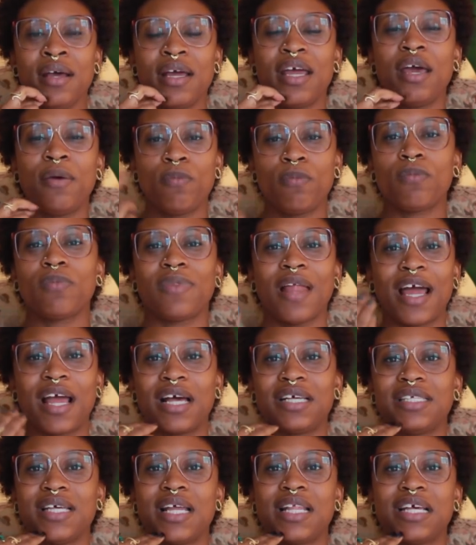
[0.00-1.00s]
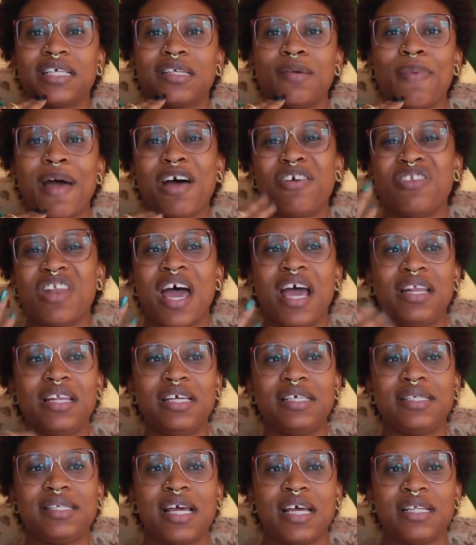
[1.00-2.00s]
And like I said, that's about
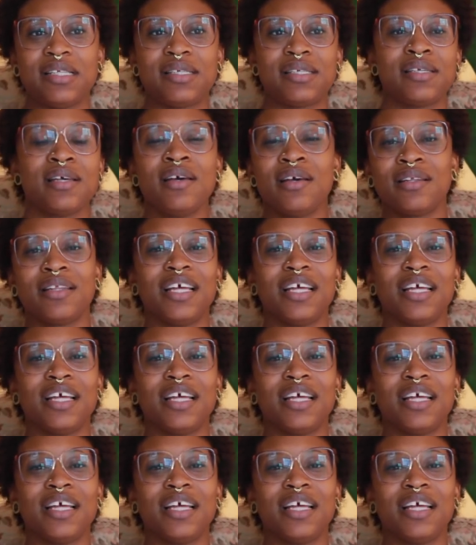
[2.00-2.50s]
90 cents.